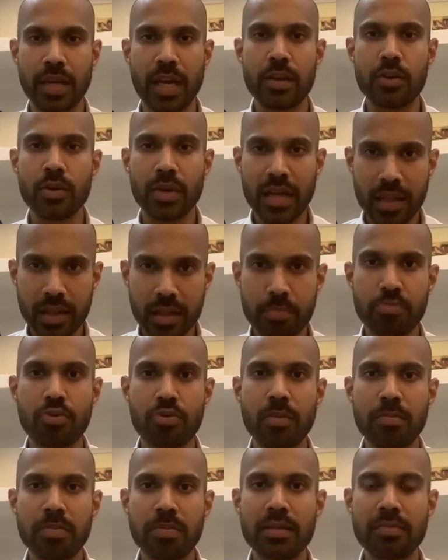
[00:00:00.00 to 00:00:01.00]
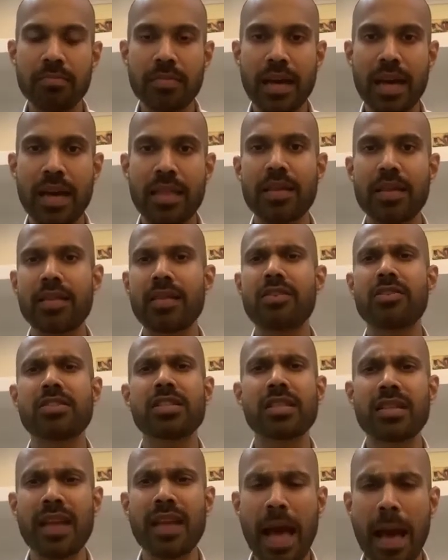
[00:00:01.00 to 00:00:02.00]
I look at the problem, and then there is
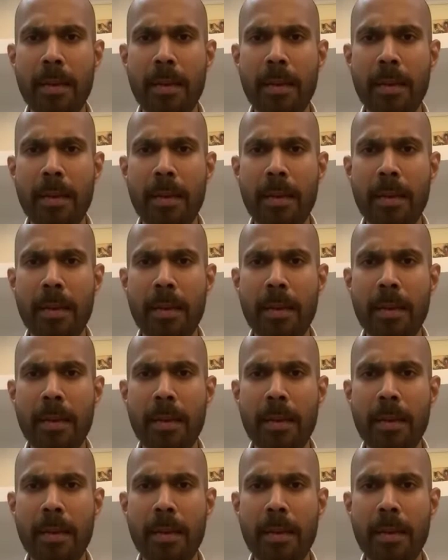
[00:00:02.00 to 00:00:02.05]
an